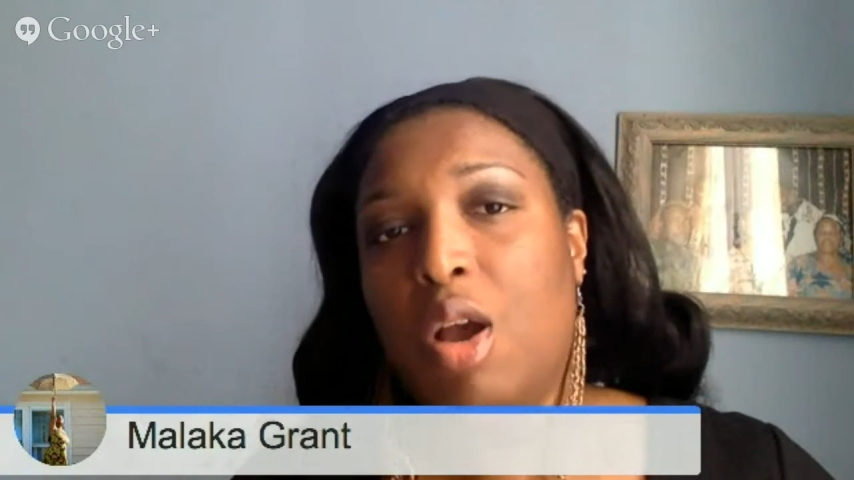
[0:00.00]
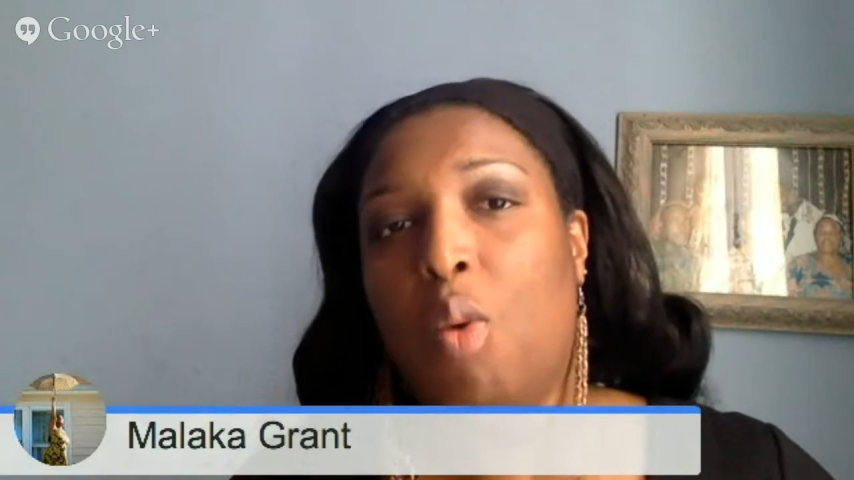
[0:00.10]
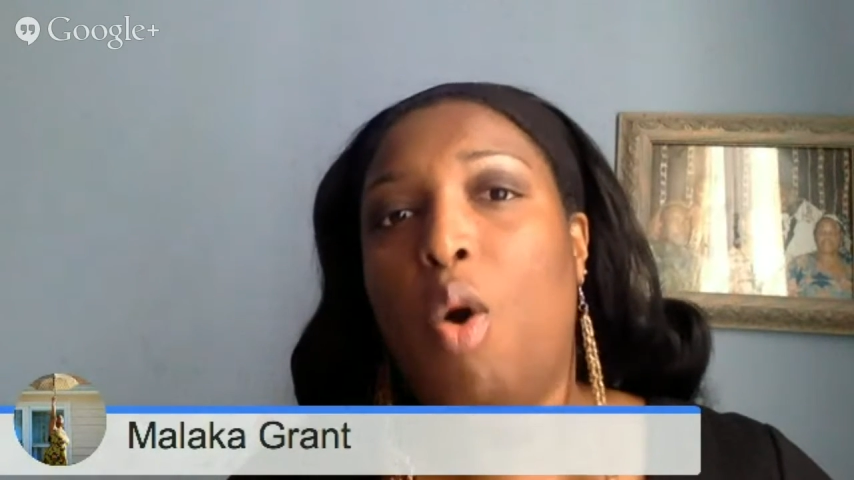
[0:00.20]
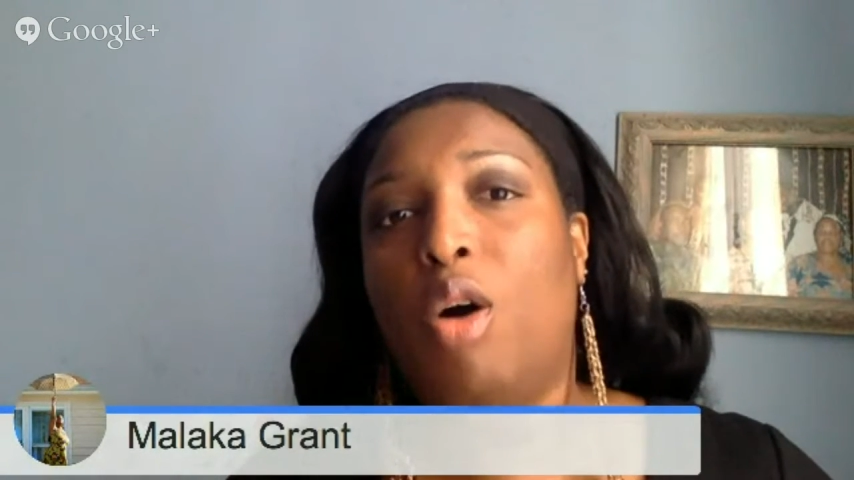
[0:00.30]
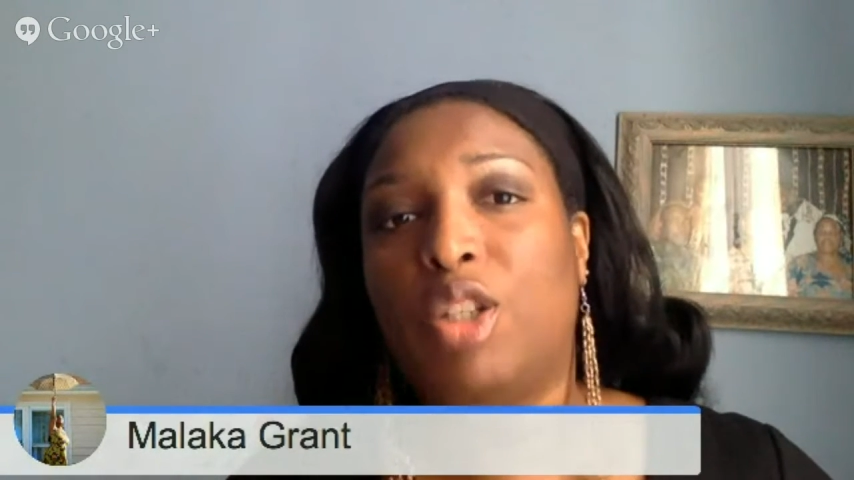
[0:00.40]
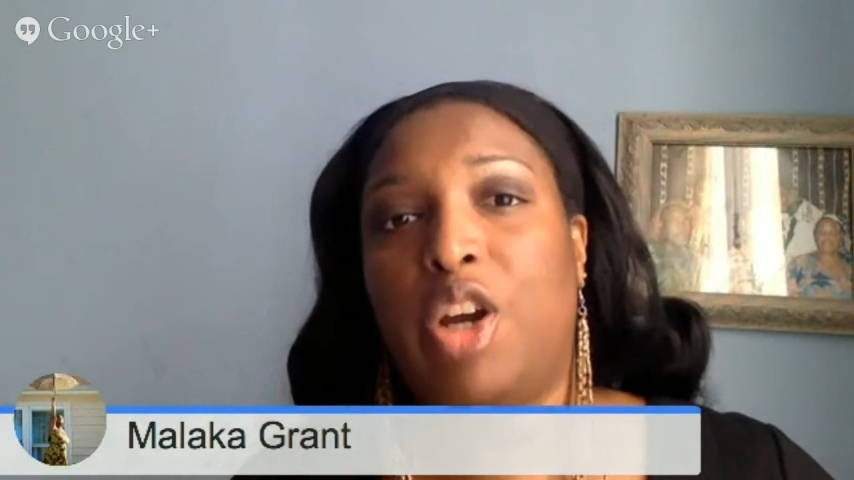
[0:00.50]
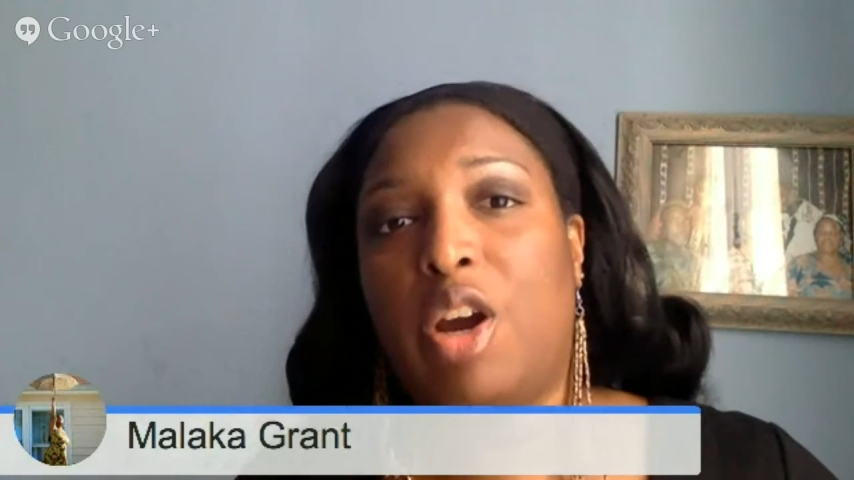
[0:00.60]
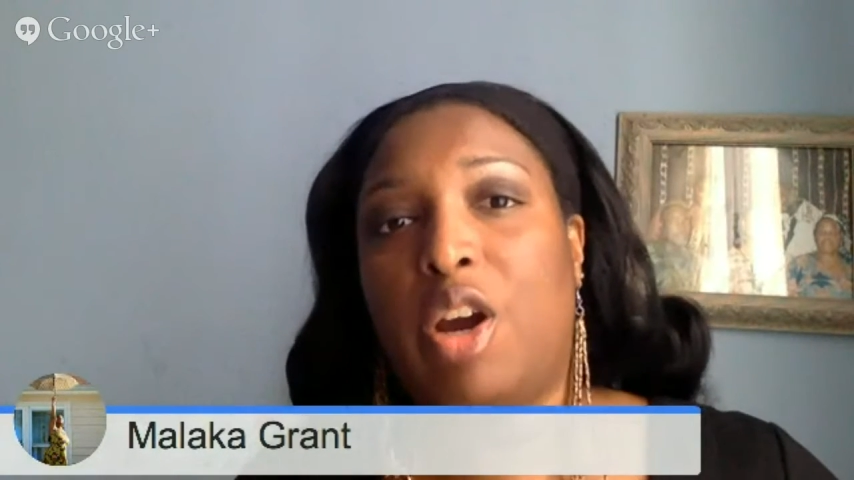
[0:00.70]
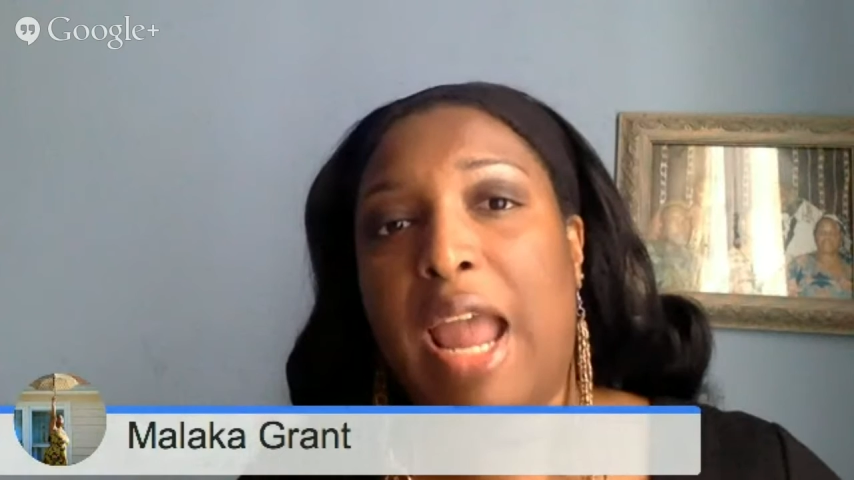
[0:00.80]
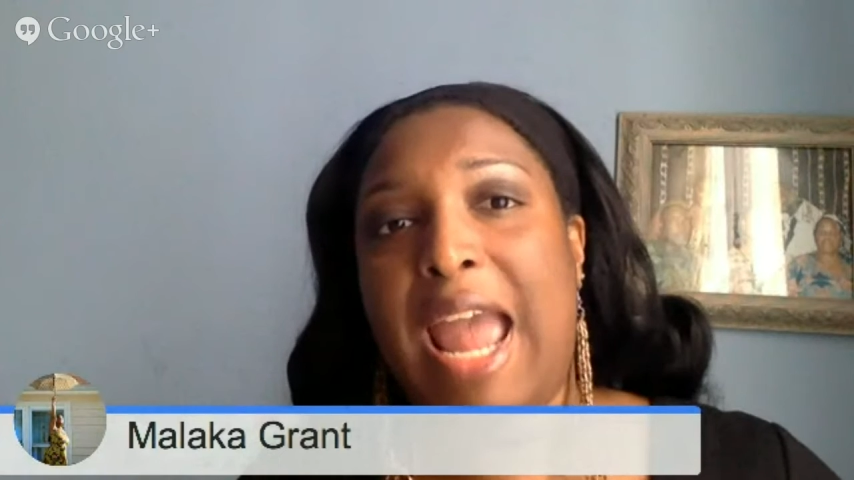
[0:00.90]

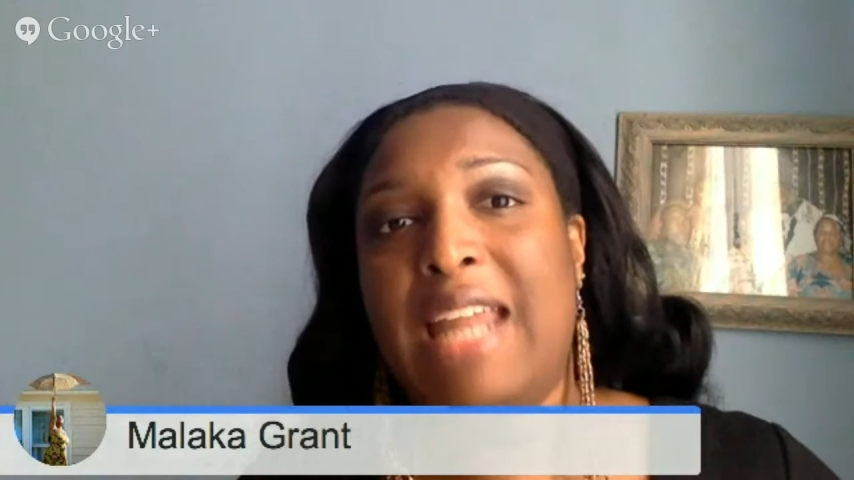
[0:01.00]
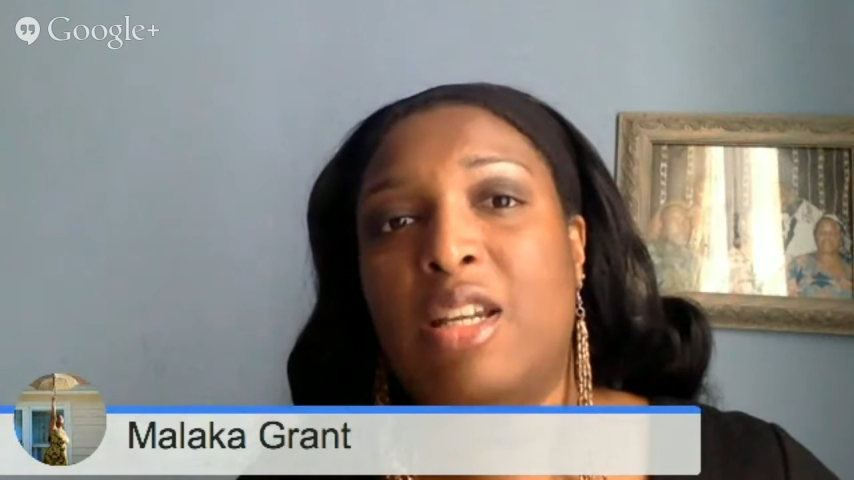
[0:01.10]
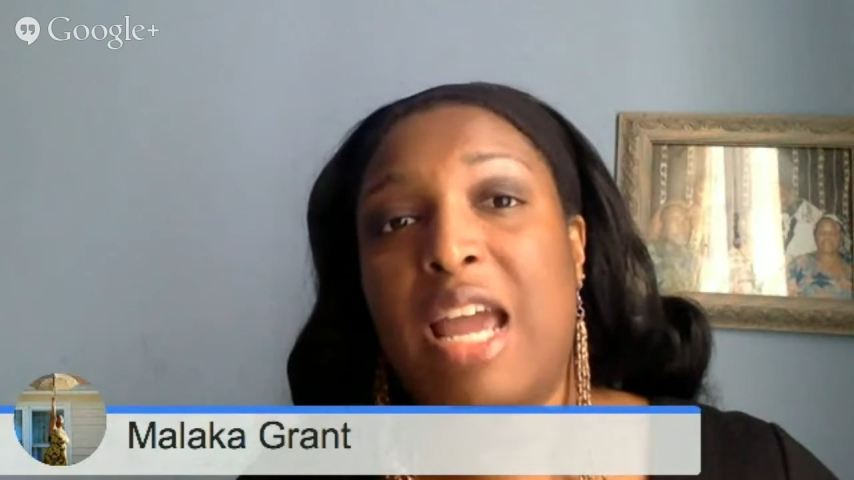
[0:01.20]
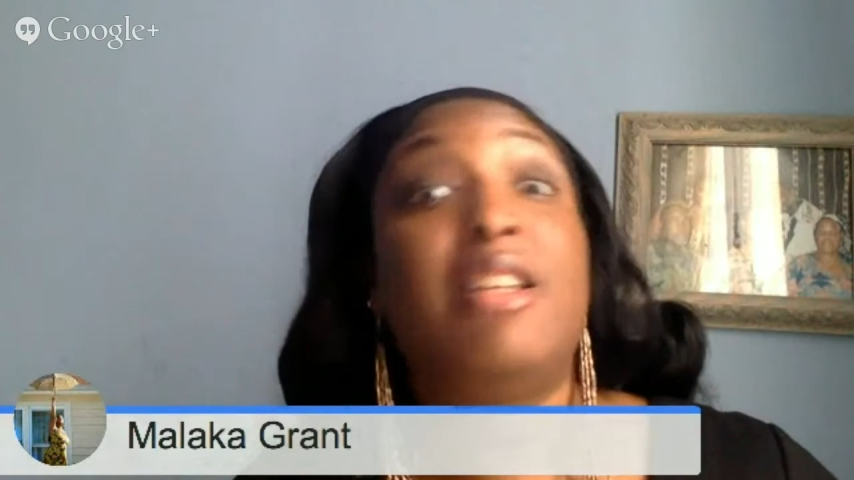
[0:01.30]
Walter and